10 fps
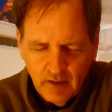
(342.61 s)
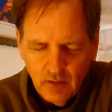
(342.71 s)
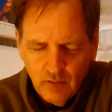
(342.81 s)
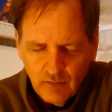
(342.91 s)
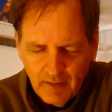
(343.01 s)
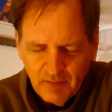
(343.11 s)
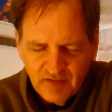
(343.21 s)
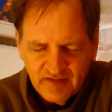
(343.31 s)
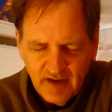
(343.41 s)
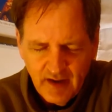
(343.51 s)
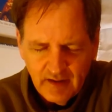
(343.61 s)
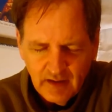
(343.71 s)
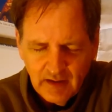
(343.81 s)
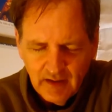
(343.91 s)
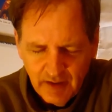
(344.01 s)
who represent
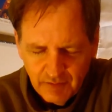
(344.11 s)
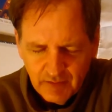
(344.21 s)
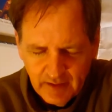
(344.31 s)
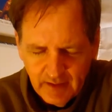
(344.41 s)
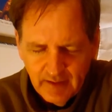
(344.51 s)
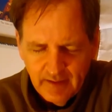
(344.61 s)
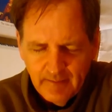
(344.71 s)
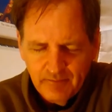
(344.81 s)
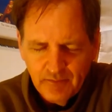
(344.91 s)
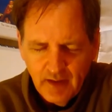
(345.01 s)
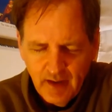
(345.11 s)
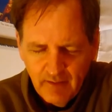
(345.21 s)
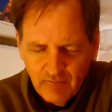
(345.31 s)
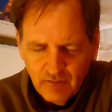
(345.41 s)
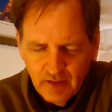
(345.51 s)
literally
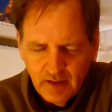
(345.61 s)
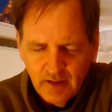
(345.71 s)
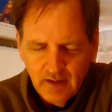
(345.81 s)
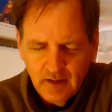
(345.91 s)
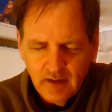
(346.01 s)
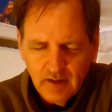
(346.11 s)
every